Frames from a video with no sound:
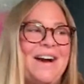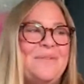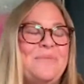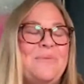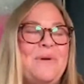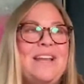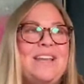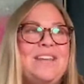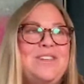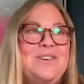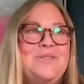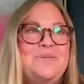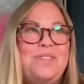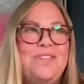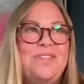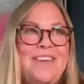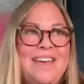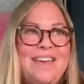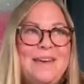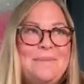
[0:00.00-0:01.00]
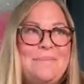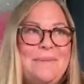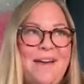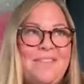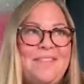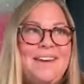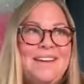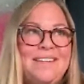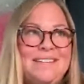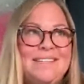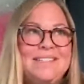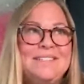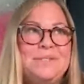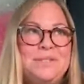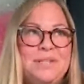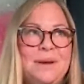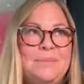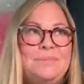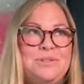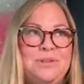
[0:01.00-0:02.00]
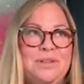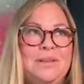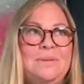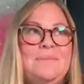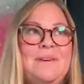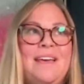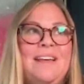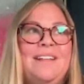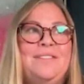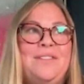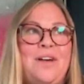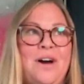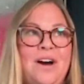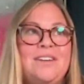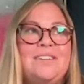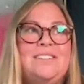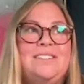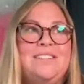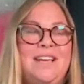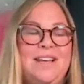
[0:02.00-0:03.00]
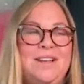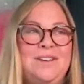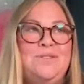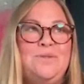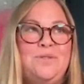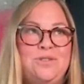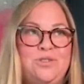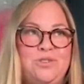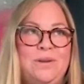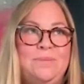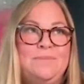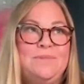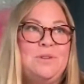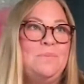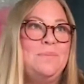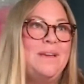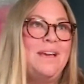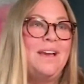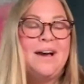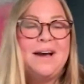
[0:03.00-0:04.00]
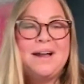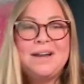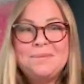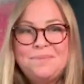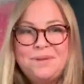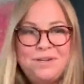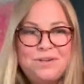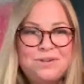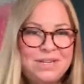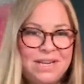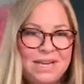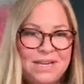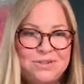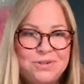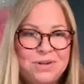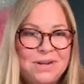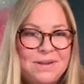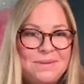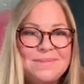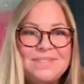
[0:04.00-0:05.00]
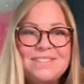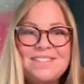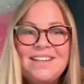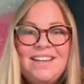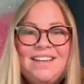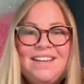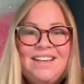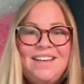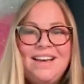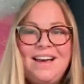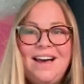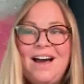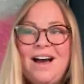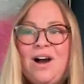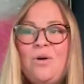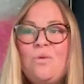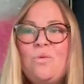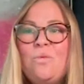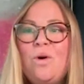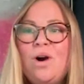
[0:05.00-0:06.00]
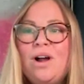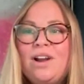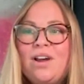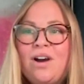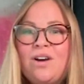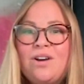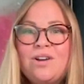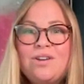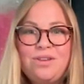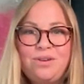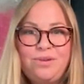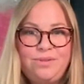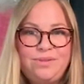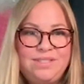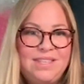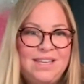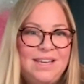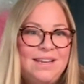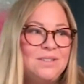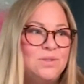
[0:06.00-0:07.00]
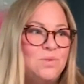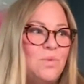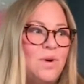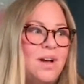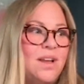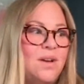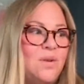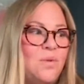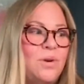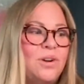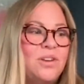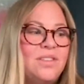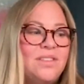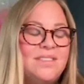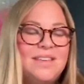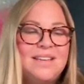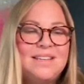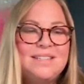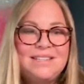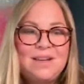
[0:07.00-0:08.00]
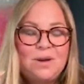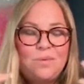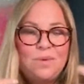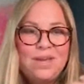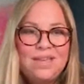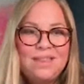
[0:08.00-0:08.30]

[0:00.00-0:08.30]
when you think about that conceptually, being lost in your dreams or being caught up in your daydreams, what are those things? What are the things that